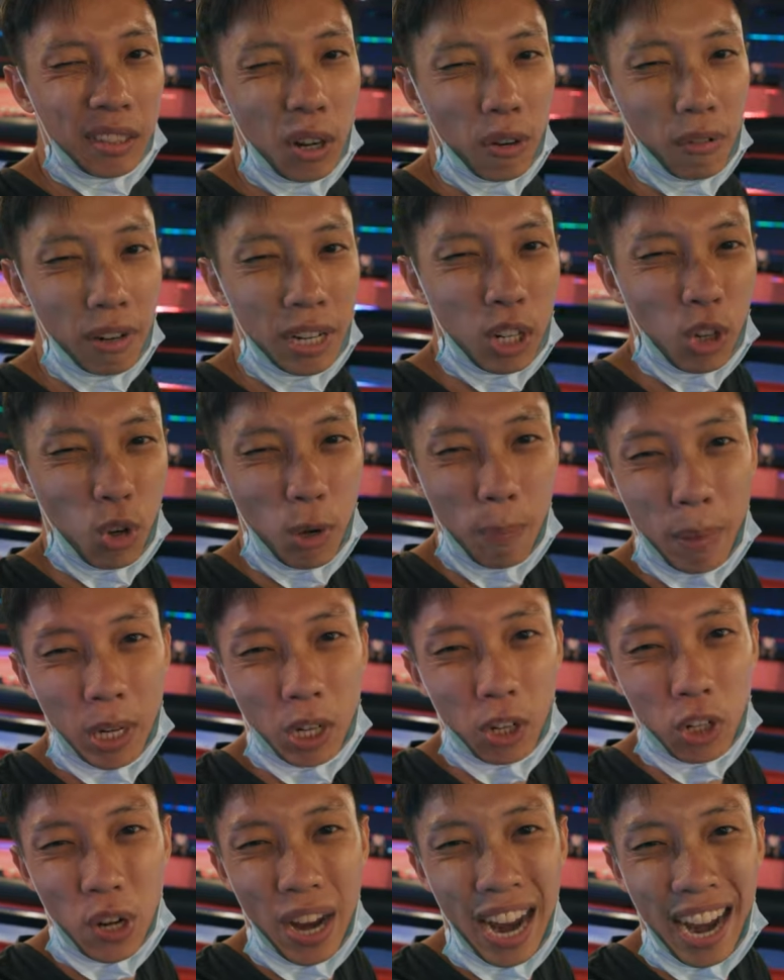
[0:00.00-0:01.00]
not really
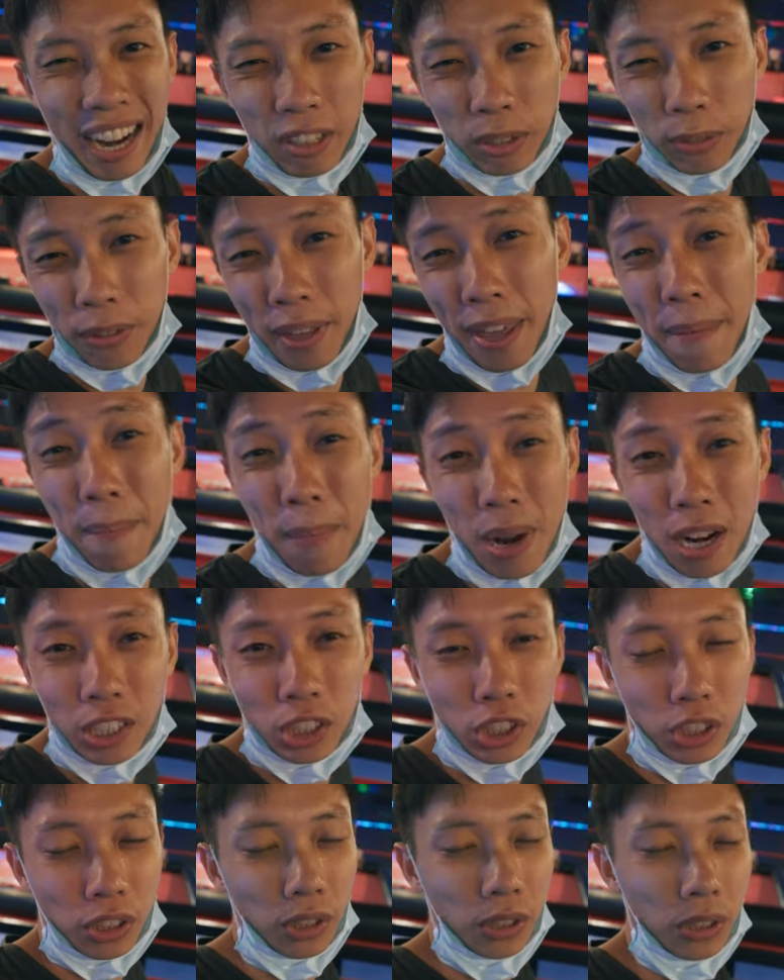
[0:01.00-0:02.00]
gripping on your ankle that
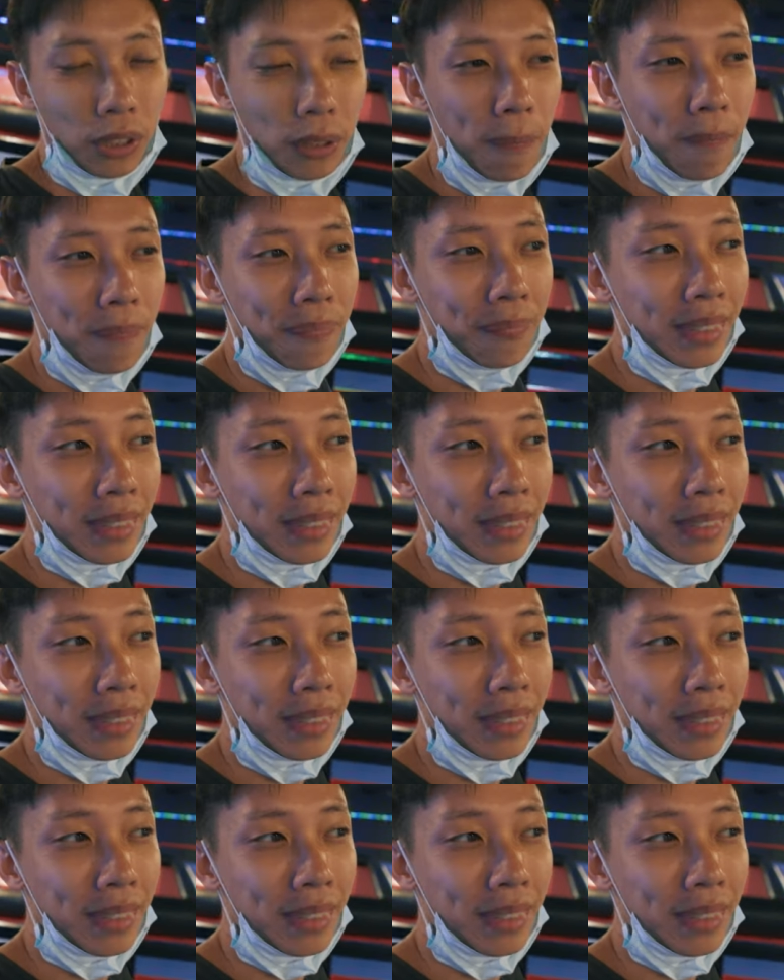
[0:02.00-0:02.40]
much, so